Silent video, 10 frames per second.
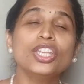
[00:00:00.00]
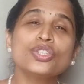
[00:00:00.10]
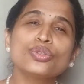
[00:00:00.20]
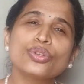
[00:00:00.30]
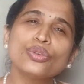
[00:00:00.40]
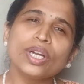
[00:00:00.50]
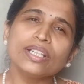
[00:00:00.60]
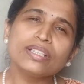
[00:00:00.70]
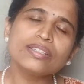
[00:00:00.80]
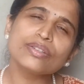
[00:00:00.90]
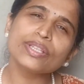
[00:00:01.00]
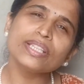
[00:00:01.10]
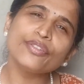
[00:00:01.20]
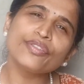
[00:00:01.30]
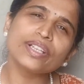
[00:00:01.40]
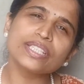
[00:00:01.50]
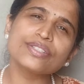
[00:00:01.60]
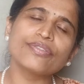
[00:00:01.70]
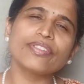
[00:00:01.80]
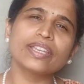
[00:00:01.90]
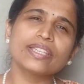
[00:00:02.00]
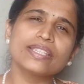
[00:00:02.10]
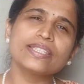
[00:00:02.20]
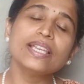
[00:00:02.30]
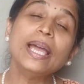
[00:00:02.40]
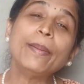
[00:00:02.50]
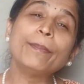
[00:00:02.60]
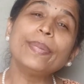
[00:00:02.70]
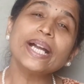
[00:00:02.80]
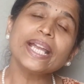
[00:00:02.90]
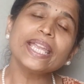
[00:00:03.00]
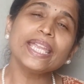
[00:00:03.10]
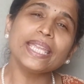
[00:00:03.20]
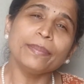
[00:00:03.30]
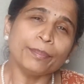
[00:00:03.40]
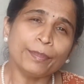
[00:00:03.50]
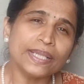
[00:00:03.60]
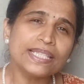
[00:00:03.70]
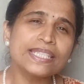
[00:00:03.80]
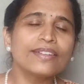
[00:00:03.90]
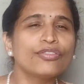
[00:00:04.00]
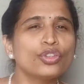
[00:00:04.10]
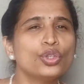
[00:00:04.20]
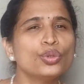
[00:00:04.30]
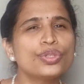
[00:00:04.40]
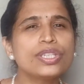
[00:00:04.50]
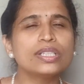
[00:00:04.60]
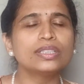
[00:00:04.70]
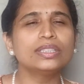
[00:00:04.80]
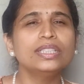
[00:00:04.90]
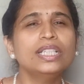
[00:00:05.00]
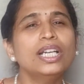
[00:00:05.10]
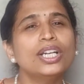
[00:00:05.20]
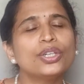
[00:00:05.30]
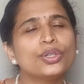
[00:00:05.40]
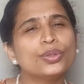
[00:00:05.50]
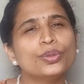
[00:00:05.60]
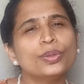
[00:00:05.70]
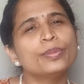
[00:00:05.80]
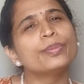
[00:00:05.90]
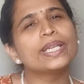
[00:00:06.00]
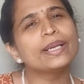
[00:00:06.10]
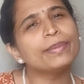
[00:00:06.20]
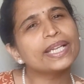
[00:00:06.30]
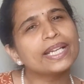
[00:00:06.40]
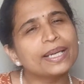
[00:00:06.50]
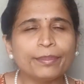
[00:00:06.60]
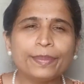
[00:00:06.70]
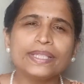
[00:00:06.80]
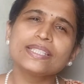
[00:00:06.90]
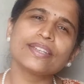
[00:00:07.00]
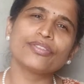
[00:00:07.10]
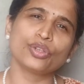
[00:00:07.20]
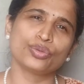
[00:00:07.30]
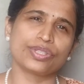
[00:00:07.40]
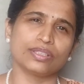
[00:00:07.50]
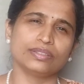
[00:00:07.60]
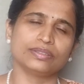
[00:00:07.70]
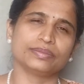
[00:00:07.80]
So you understood in the first phase by impulsive user to become a compulsive user.